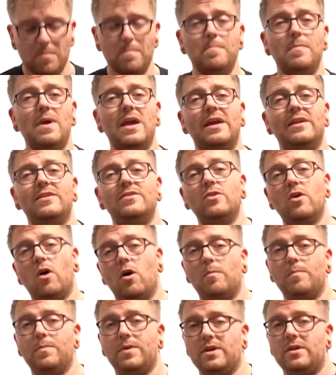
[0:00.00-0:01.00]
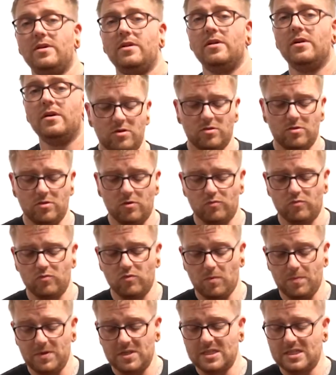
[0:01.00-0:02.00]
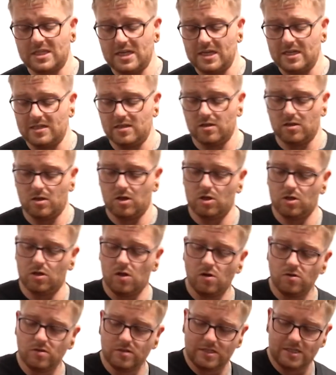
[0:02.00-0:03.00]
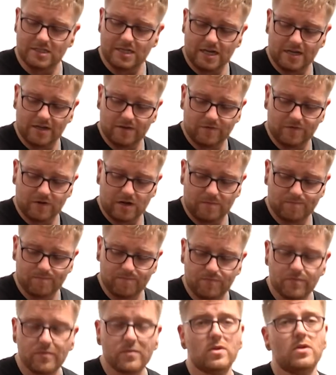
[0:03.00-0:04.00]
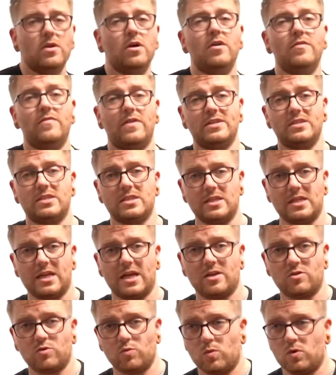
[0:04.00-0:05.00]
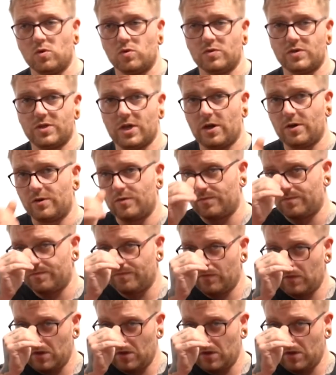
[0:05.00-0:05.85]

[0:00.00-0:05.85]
may not be. The rubber seal along the diaphragm eventually gets worn down.